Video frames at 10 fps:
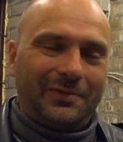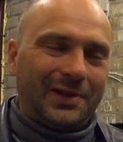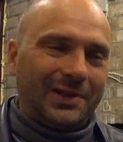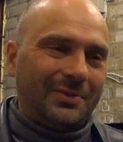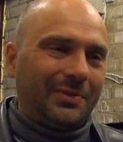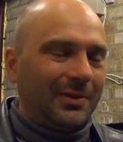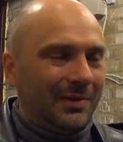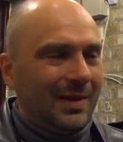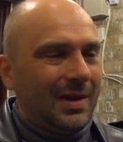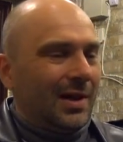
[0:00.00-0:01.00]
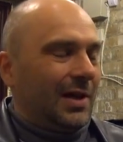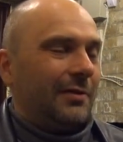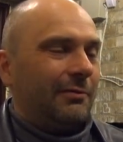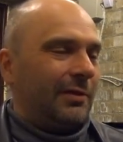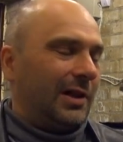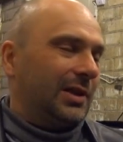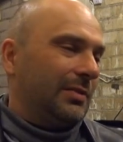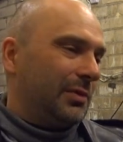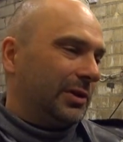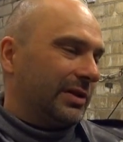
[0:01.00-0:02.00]
fucked up
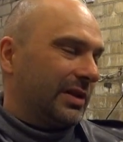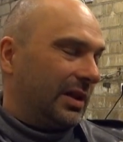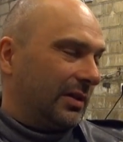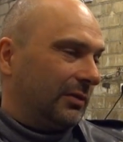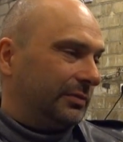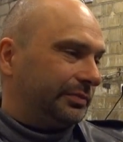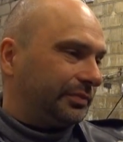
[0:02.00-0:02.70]
motorcycle.